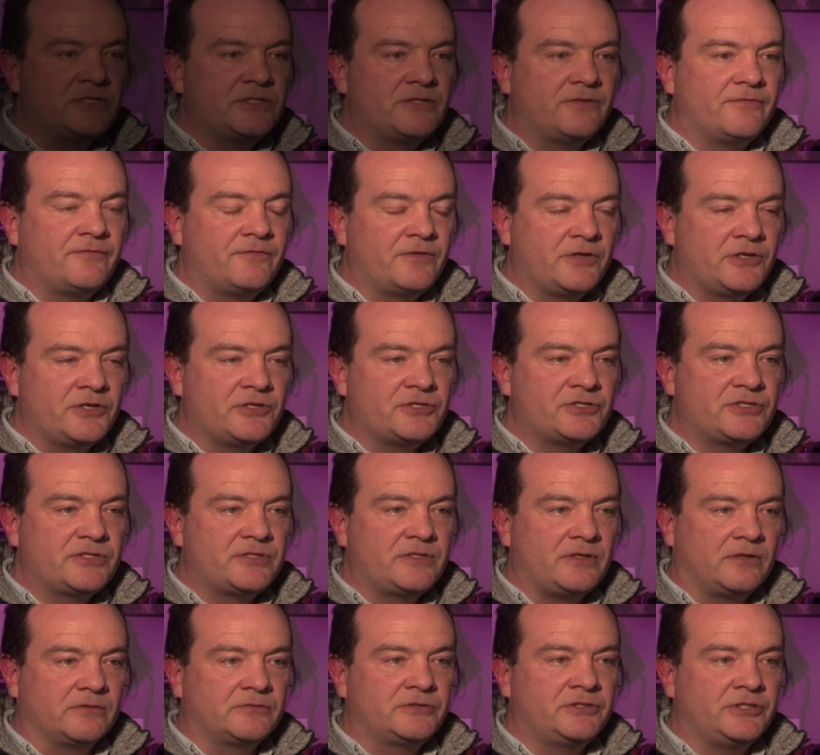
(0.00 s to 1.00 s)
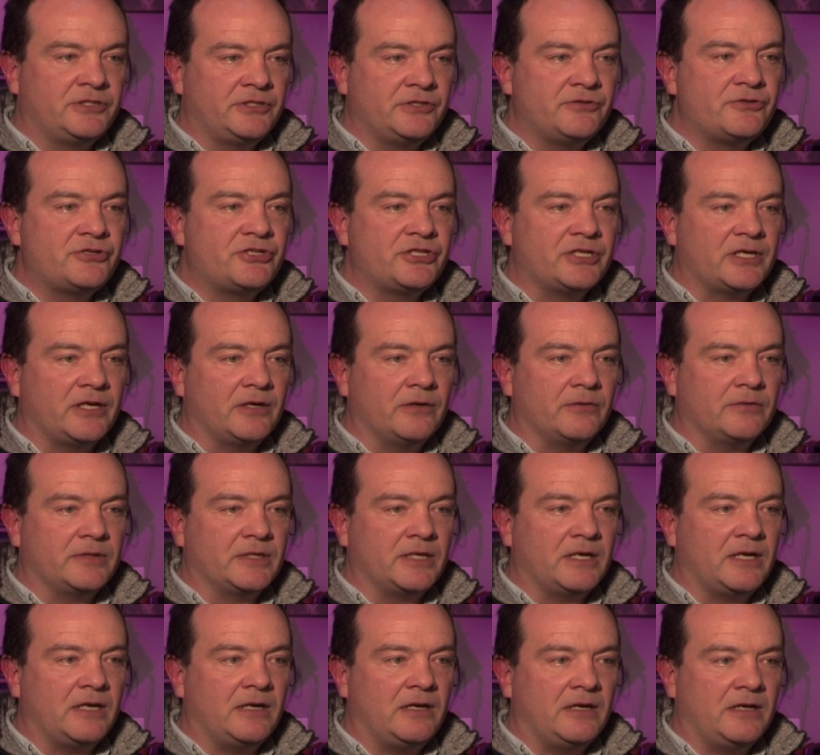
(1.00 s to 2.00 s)
the first Doctor Who show
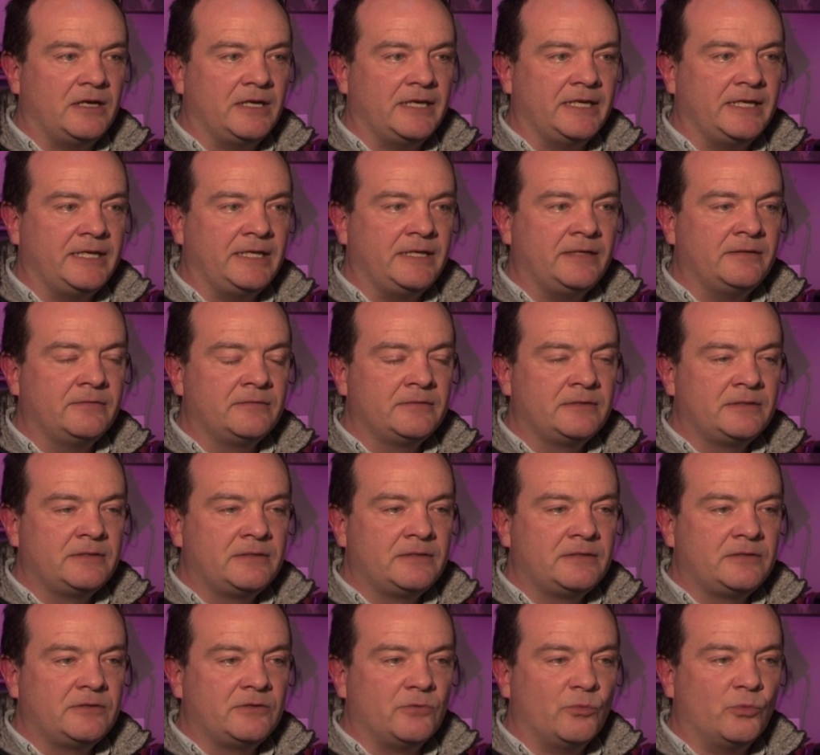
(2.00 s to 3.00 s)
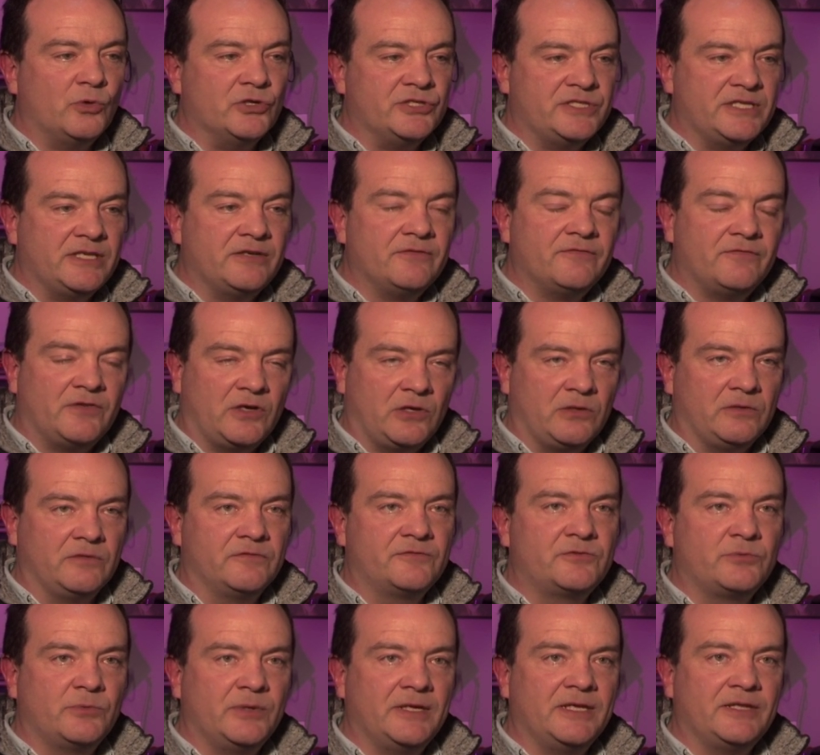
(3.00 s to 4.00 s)
that I was
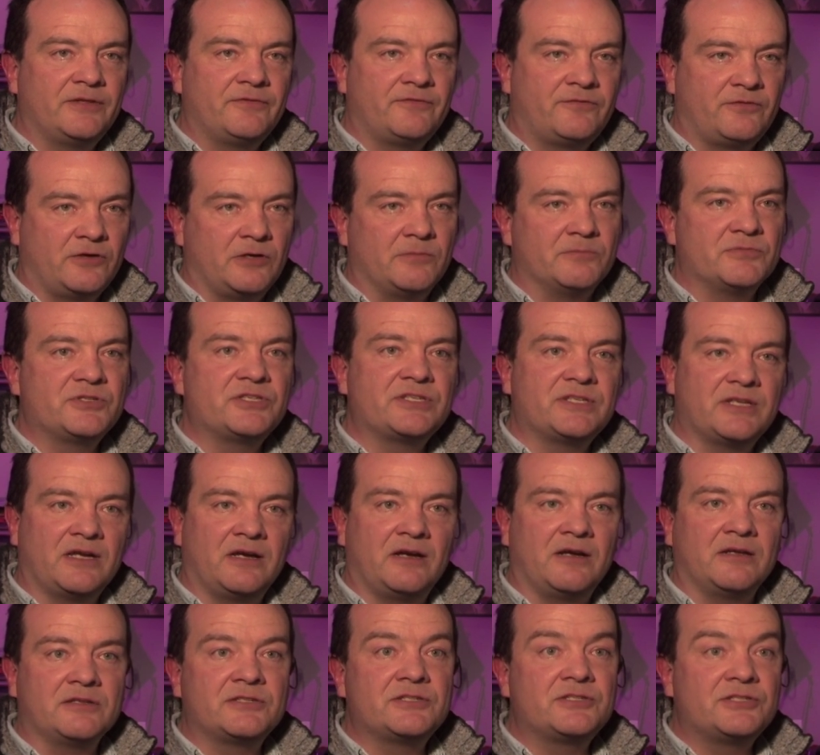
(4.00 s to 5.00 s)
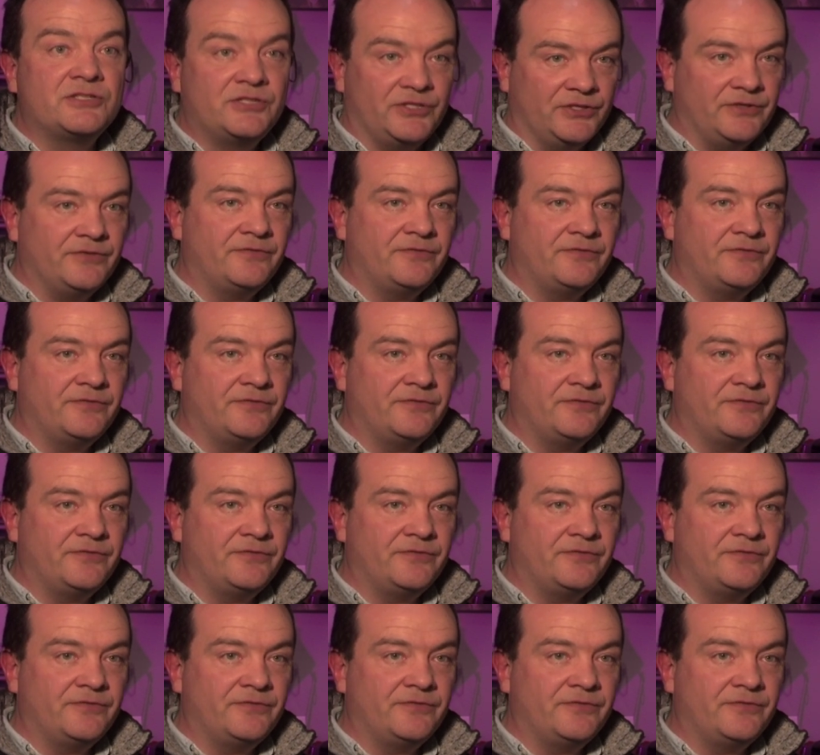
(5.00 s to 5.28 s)
involved with from start to